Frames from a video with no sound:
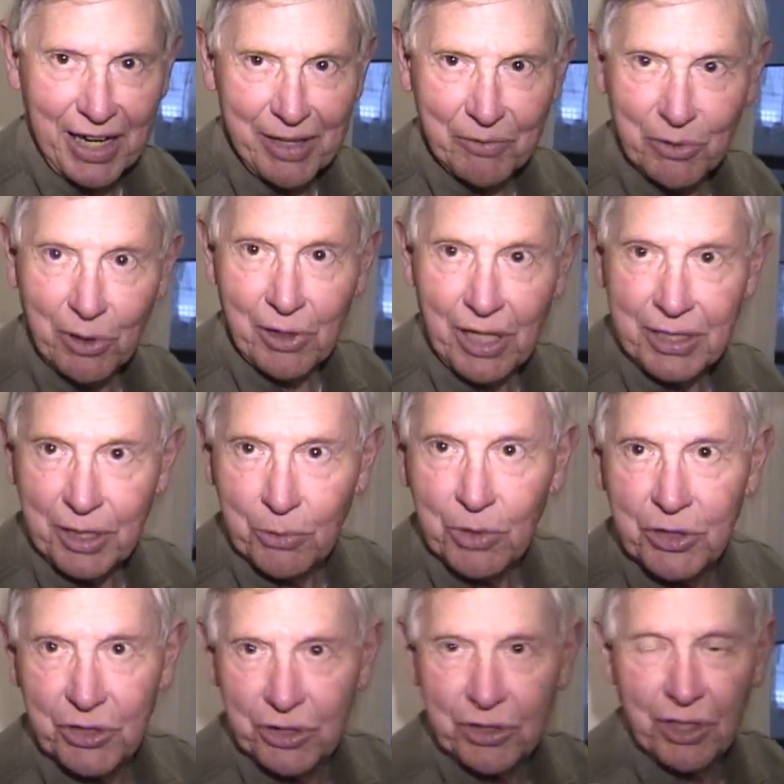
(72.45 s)
I heard it from
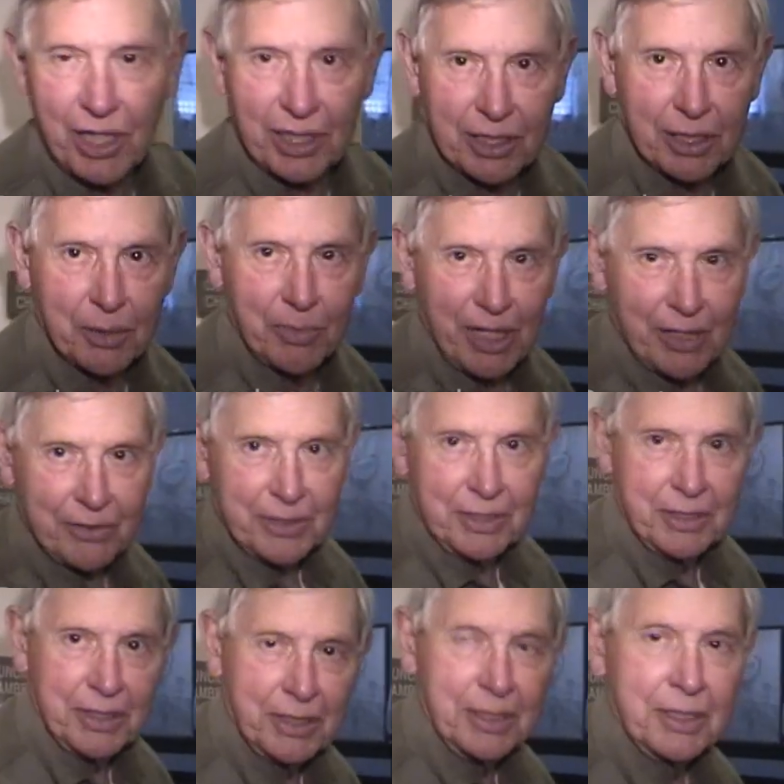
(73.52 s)
one of are your, talking I heard it from one of